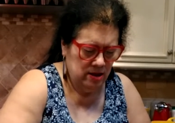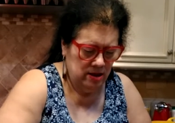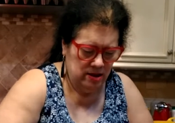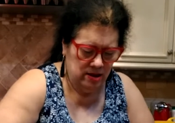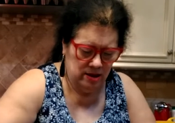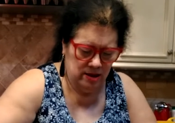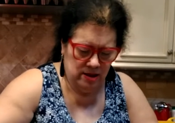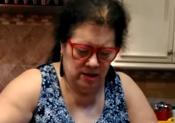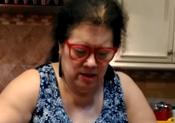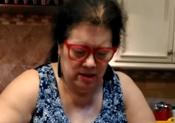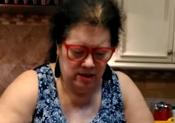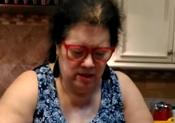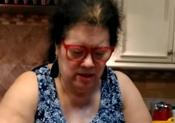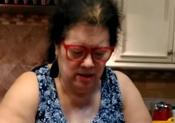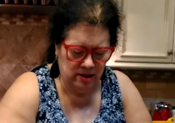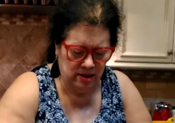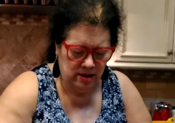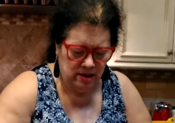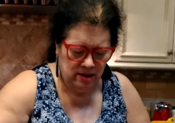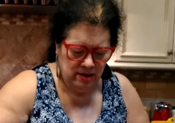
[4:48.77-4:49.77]

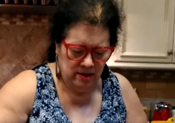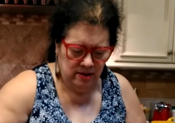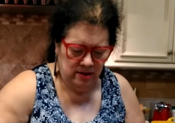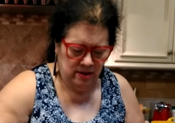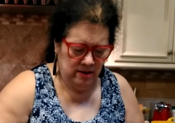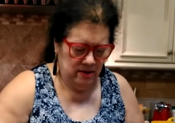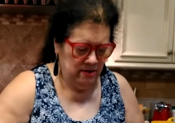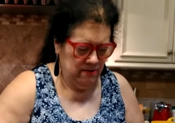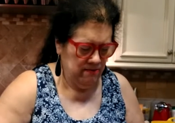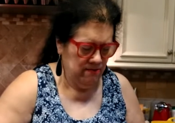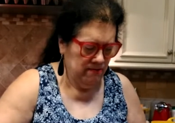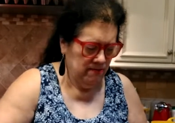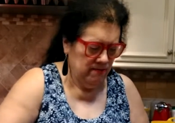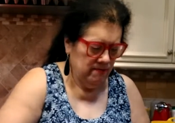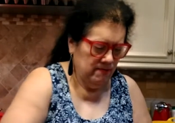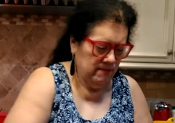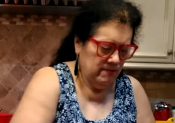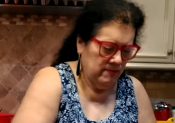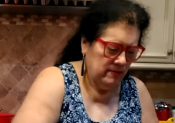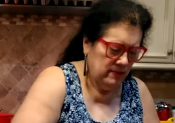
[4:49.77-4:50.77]

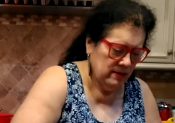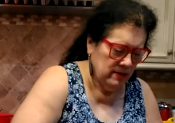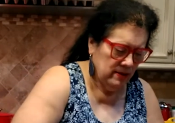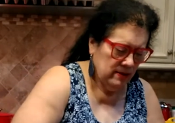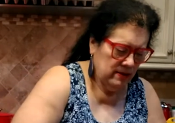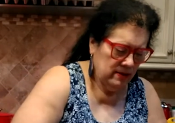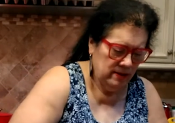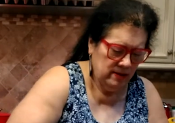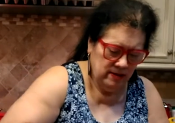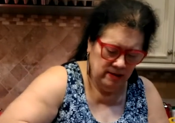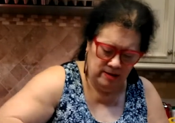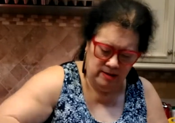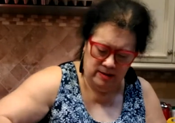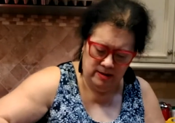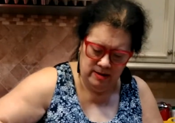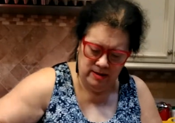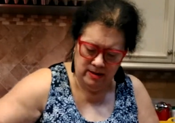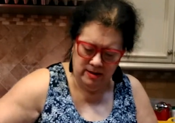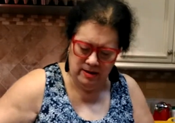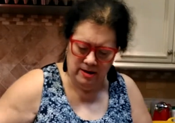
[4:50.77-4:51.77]

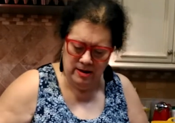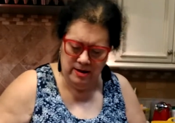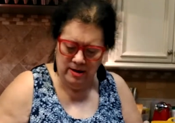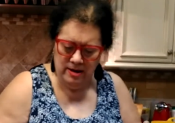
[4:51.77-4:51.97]
Nothing is said.